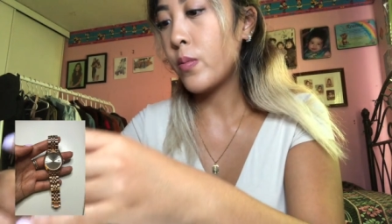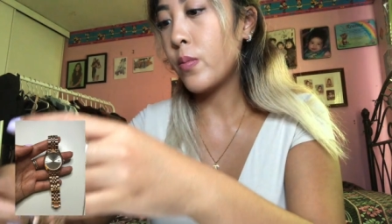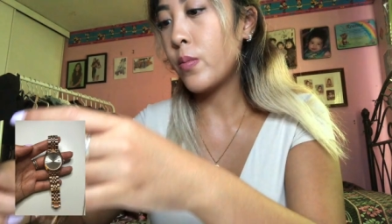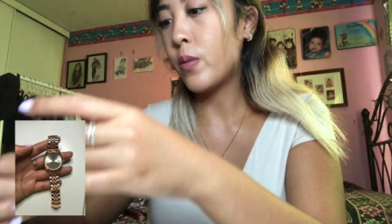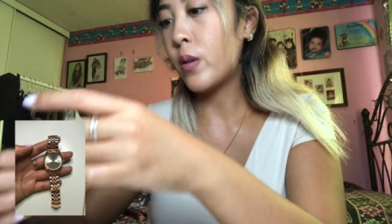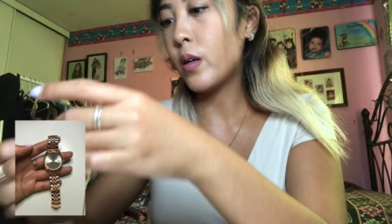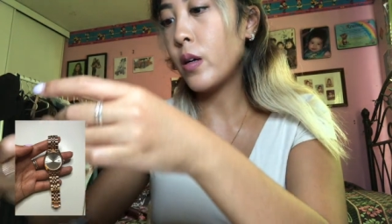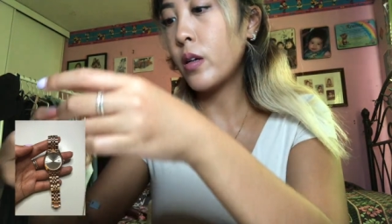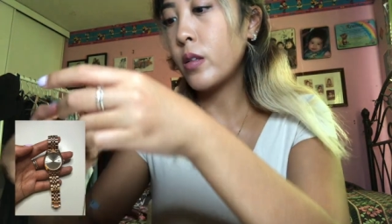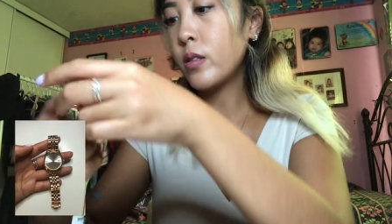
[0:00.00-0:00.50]

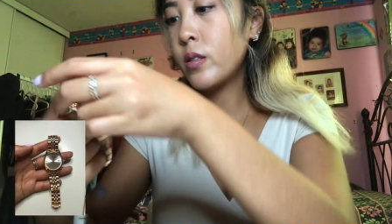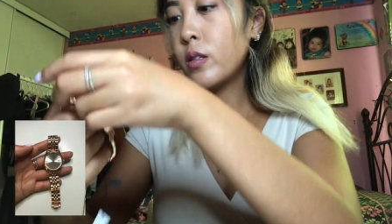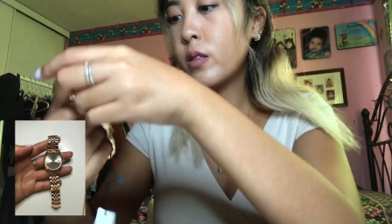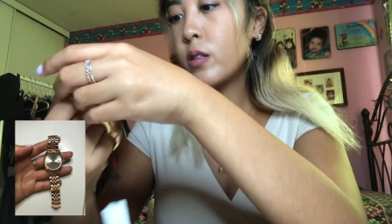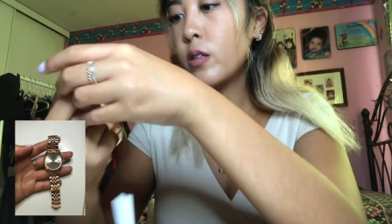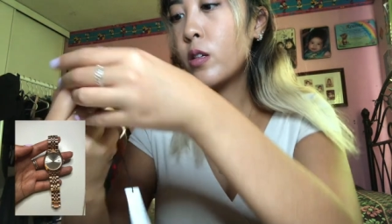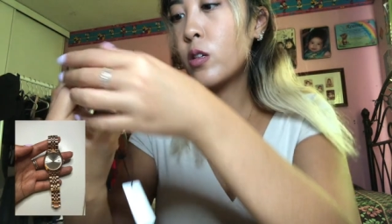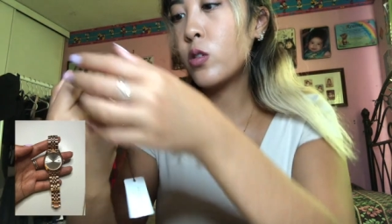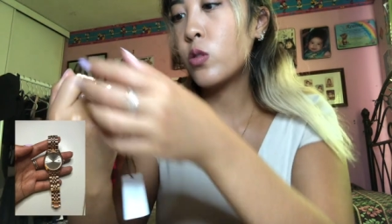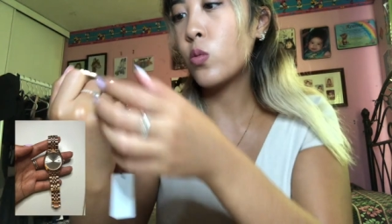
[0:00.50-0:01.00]
But
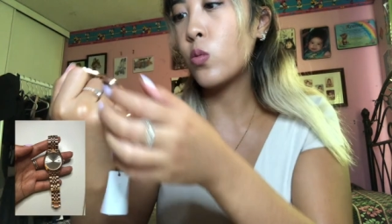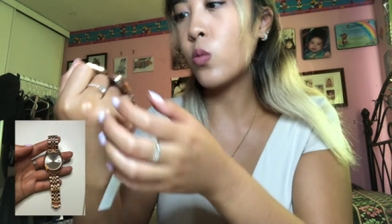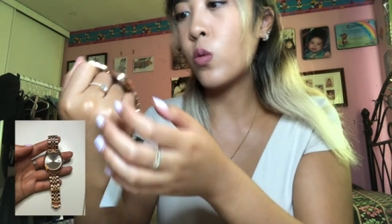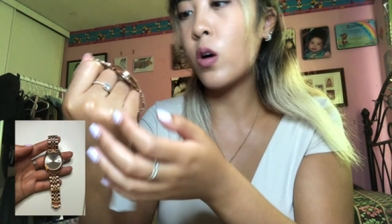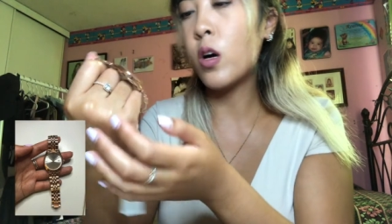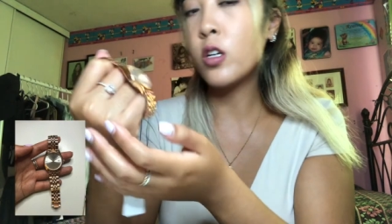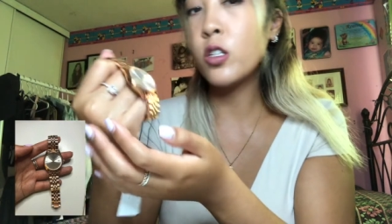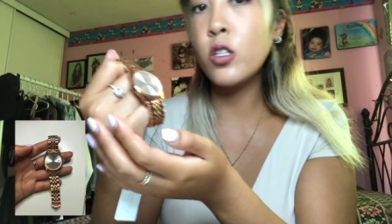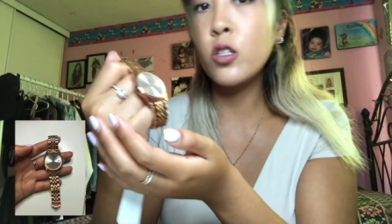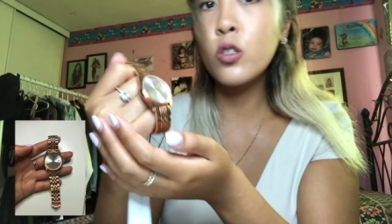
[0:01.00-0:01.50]
this
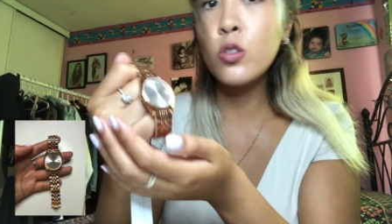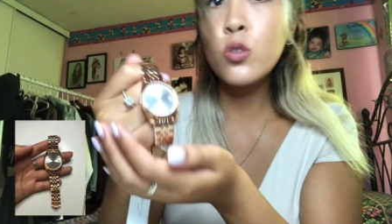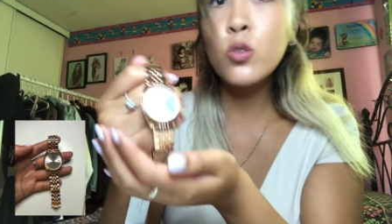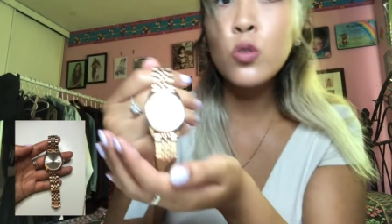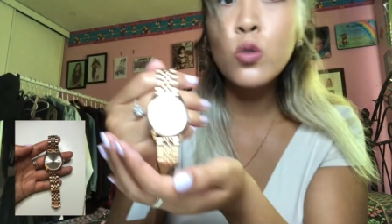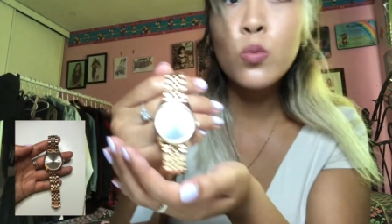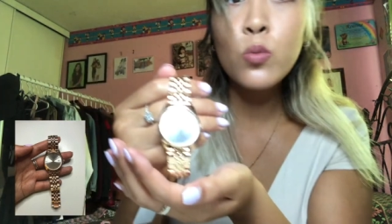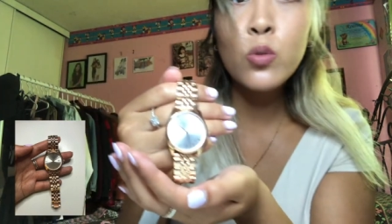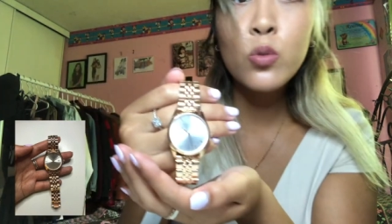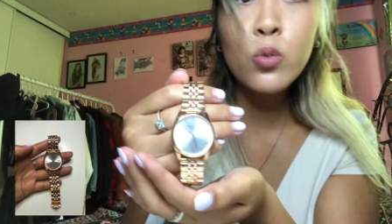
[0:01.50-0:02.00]
watch is
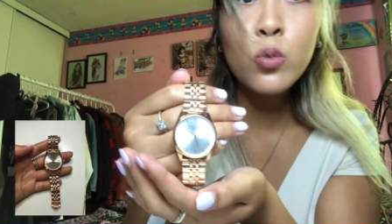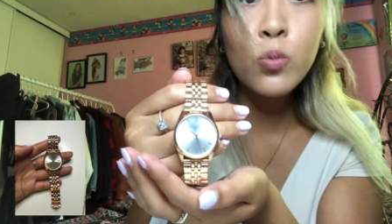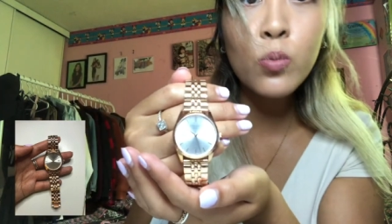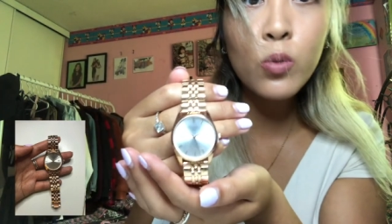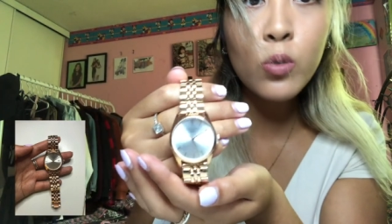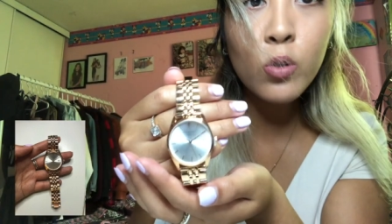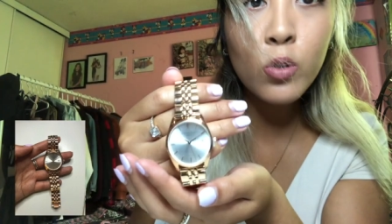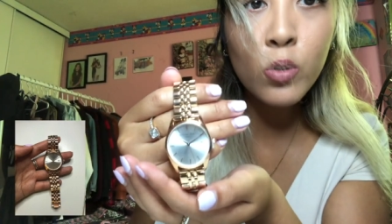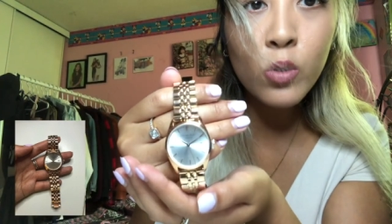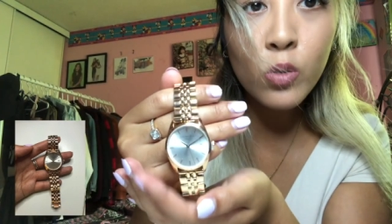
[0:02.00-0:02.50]
super
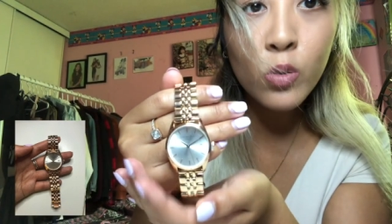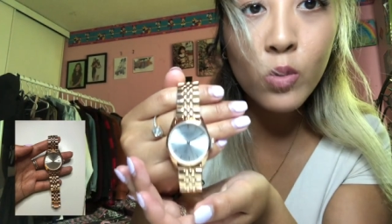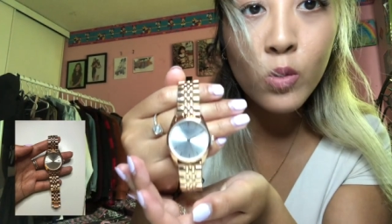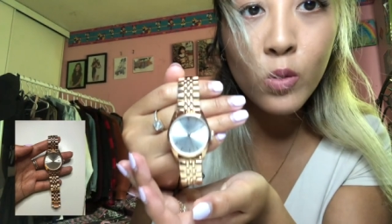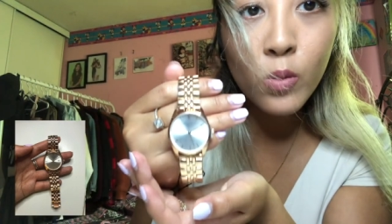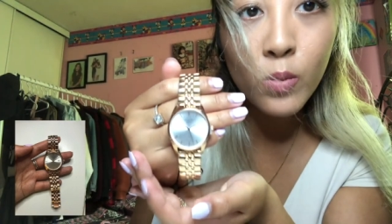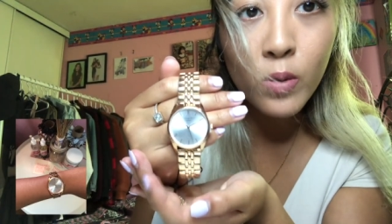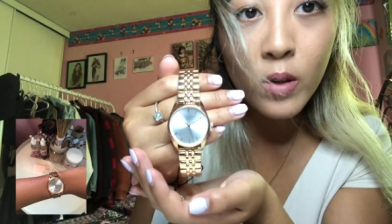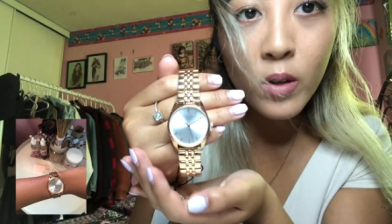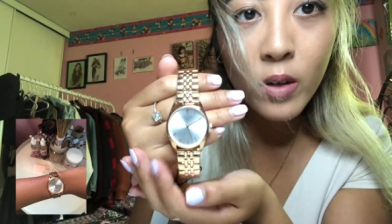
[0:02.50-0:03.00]
cute.
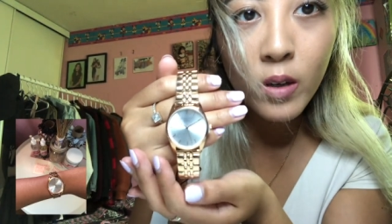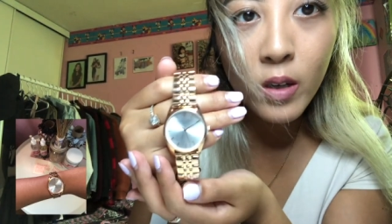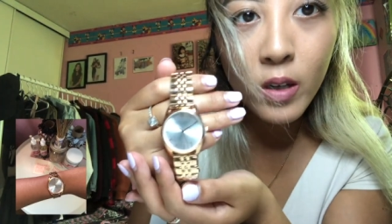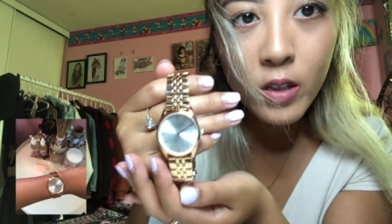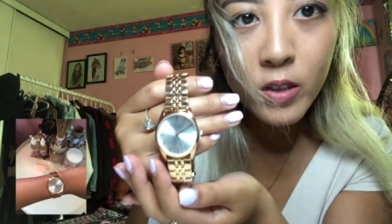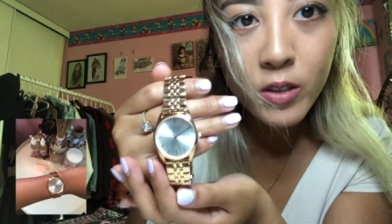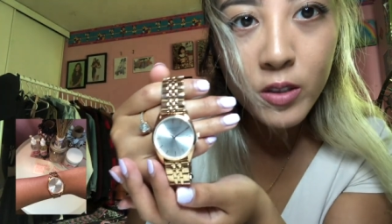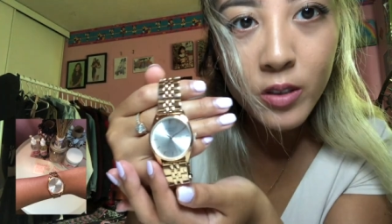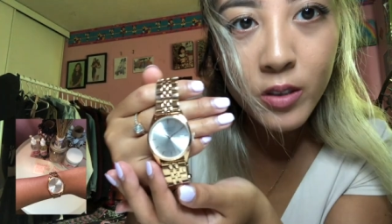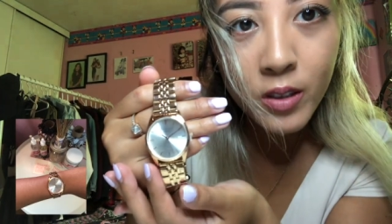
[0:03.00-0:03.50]
Oh my
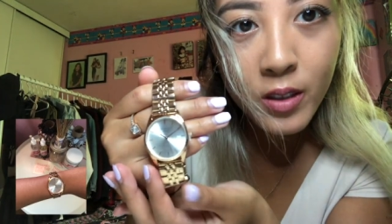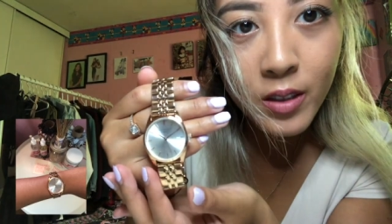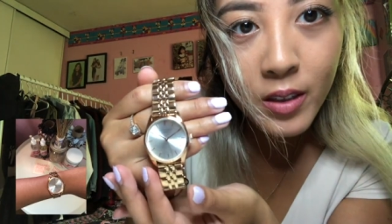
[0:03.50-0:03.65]
gosh,